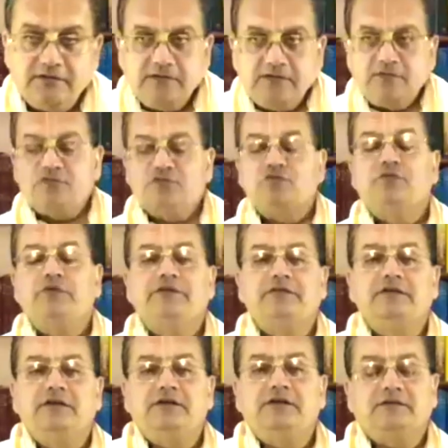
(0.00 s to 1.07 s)
used to
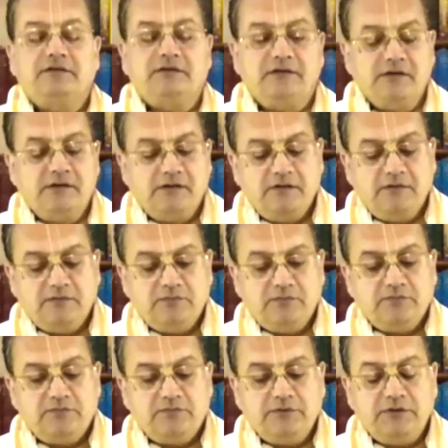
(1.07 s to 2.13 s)
visit
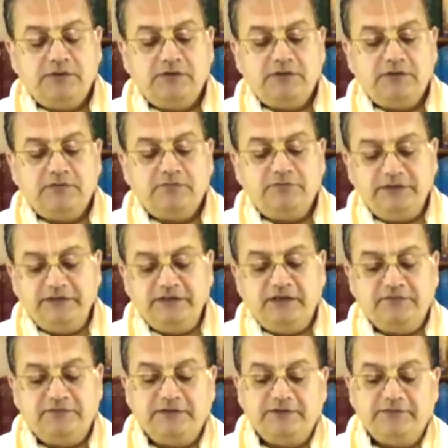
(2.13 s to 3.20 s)

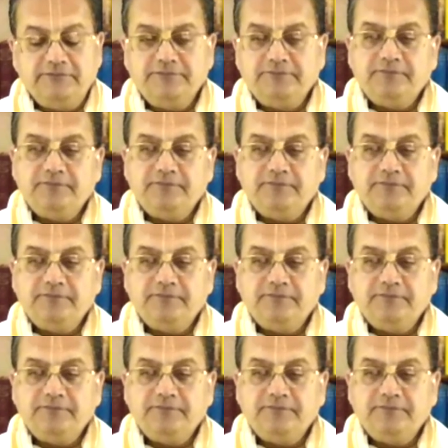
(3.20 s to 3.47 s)
Vrindavan,